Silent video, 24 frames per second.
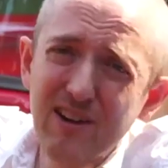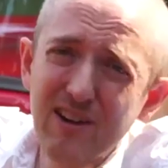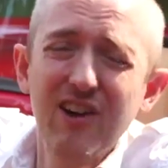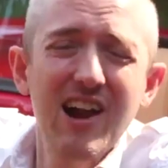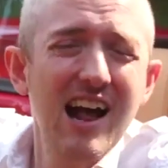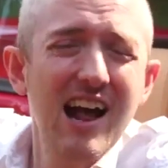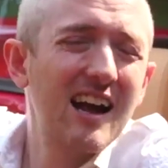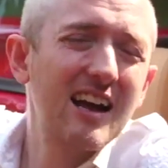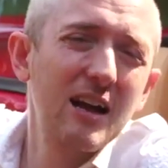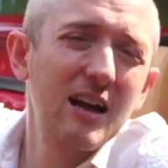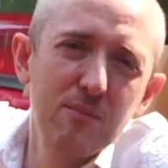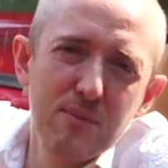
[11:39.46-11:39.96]
but you're
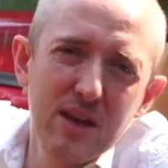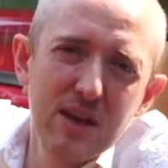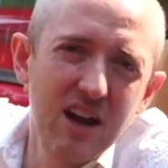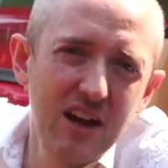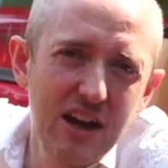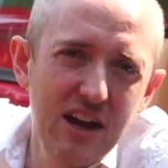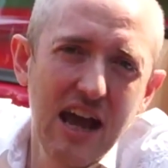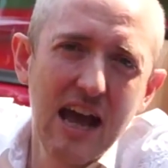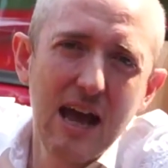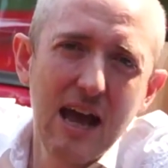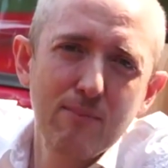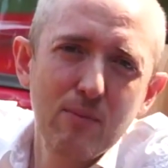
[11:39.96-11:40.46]
not going to be
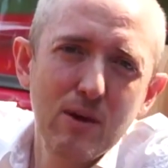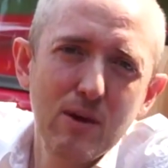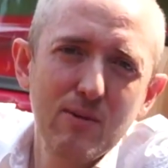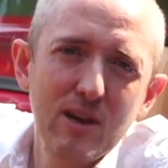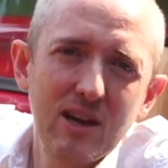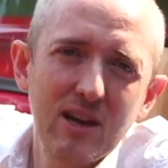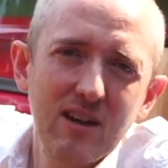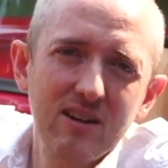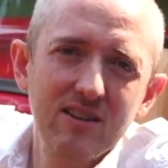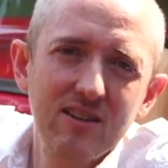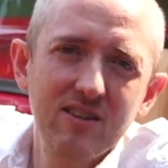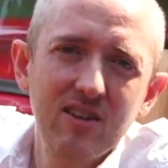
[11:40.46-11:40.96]
unhappy
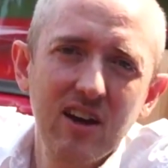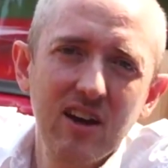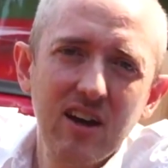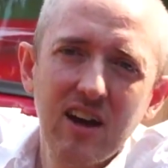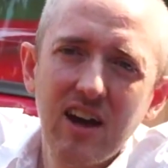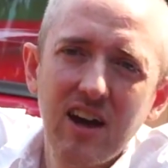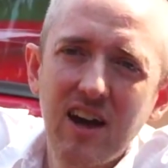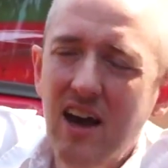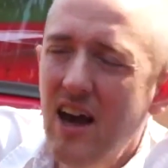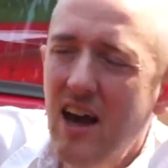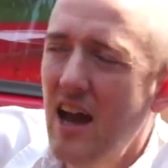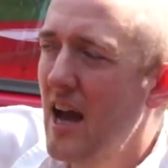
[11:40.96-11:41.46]
because,
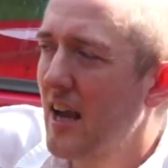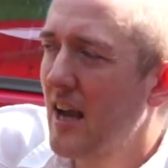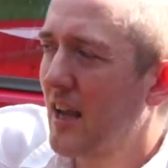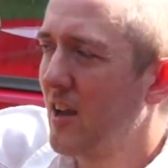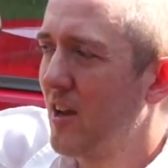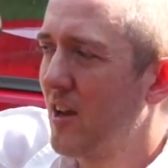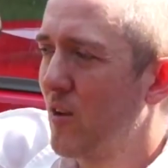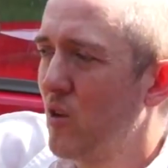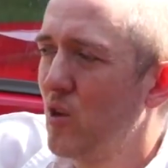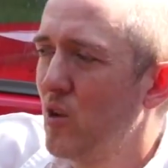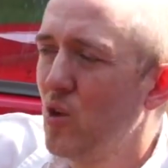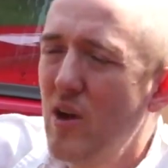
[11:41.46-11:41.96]
heck,
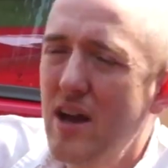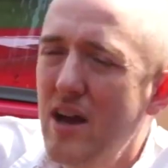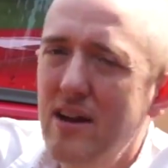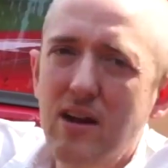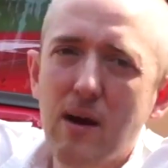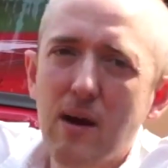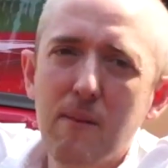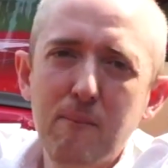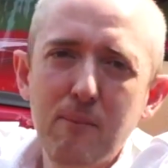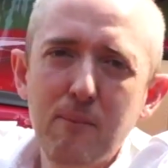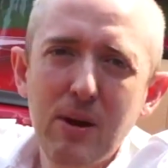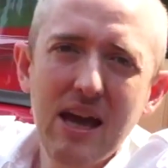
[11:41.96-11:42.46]
you end
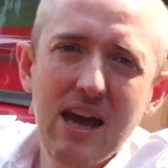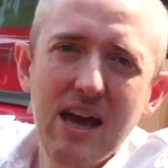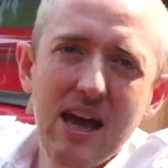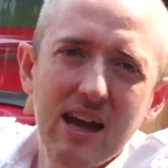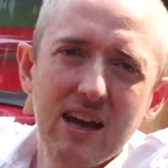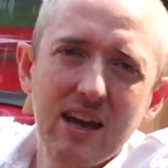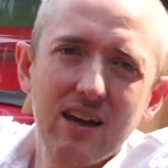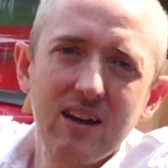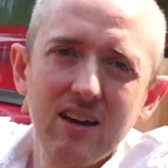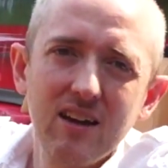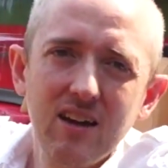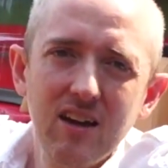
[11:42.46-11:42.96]
up
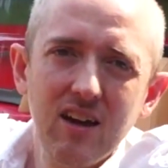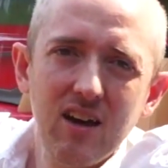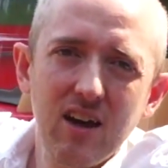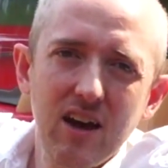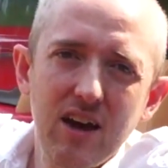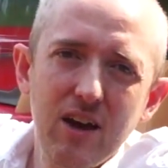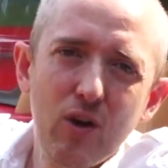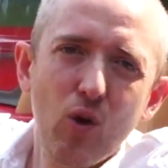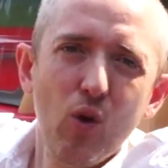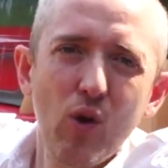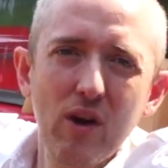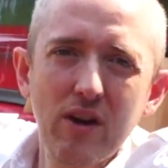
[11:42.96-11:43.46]
paying
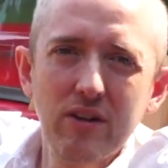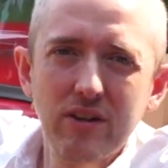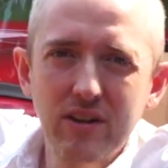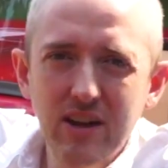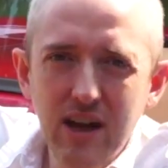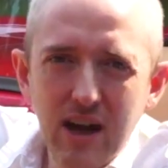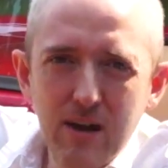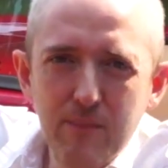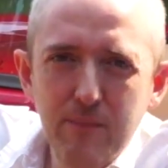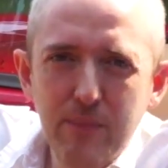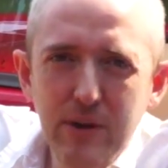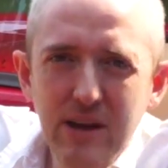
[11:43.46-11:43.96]
an oil
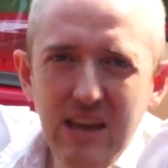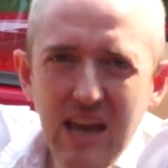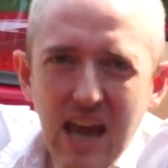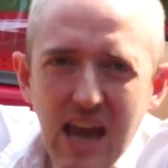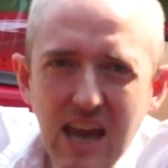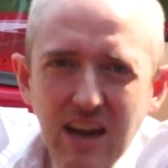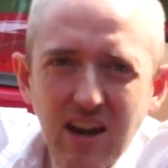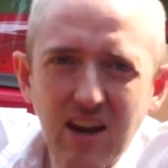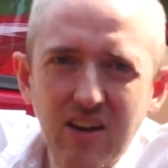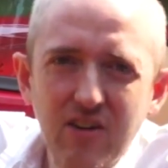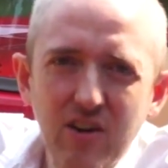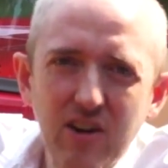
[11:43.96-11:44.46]
company
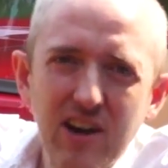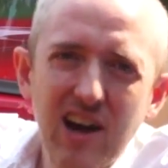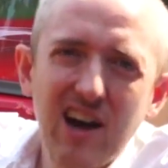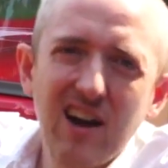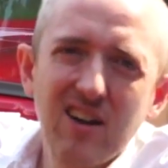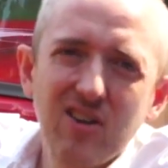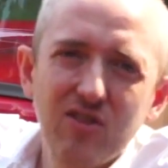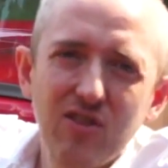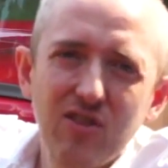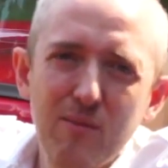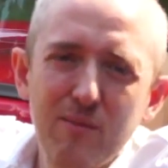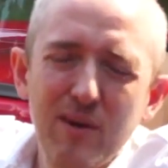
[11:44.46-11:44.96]

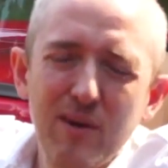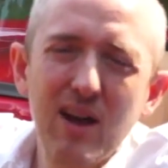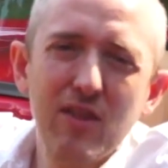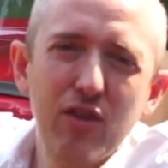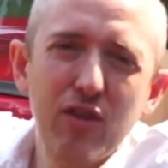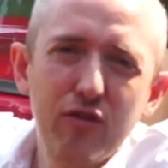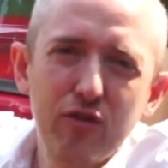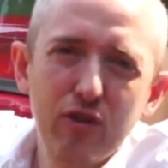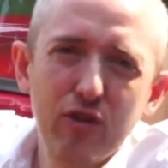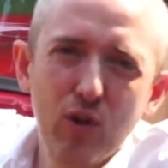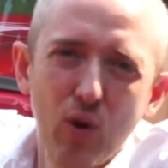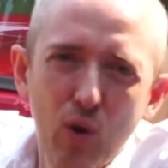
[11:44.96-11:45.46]
$800 a
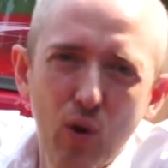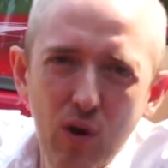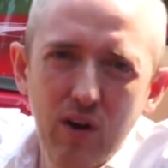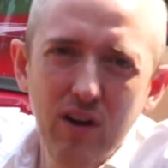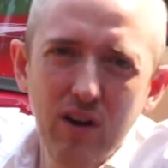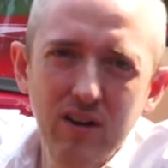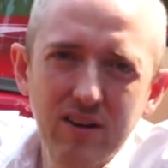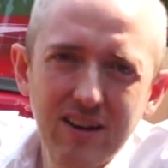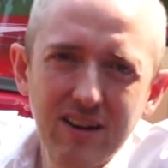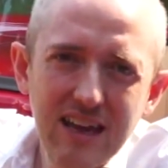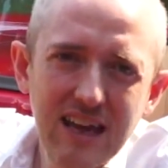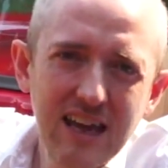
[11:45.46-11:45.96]
month for
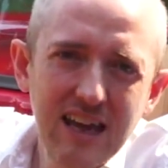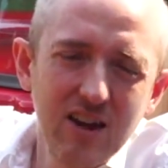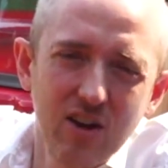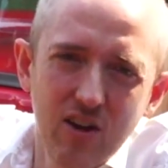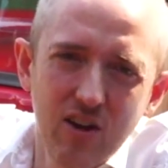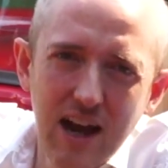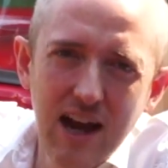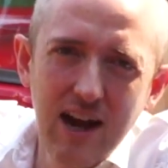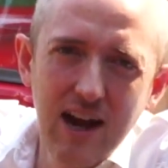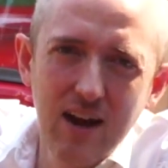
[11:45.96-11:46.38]
oil to heat your